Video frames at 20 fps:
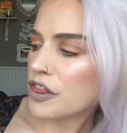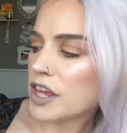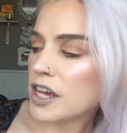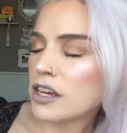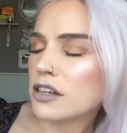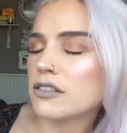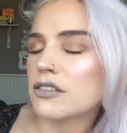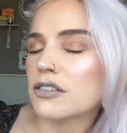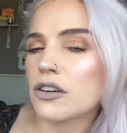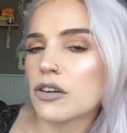
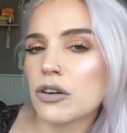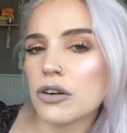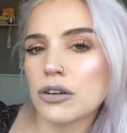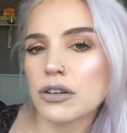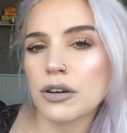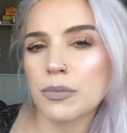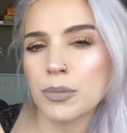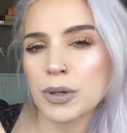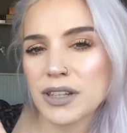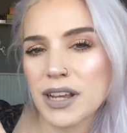This
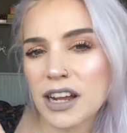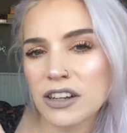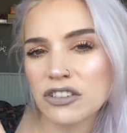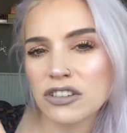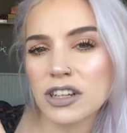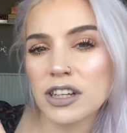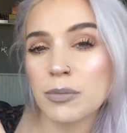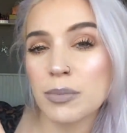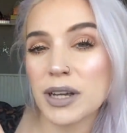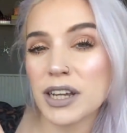could
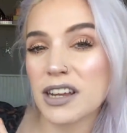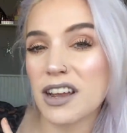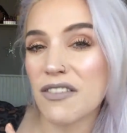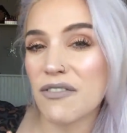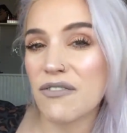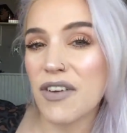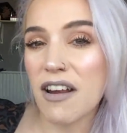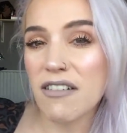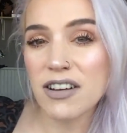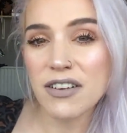potentially be a
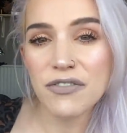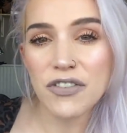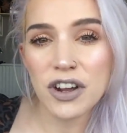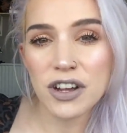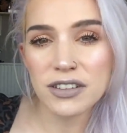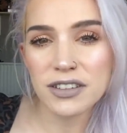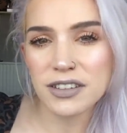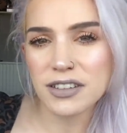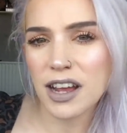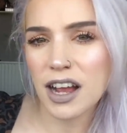very
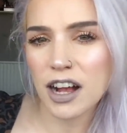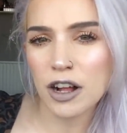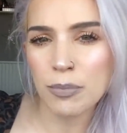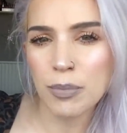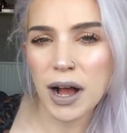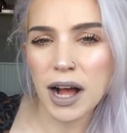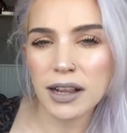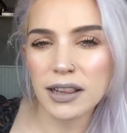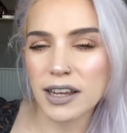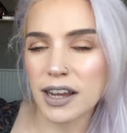versatile
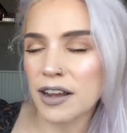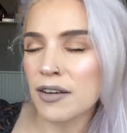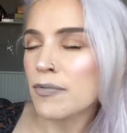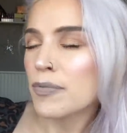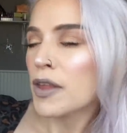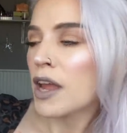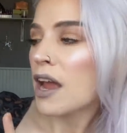palette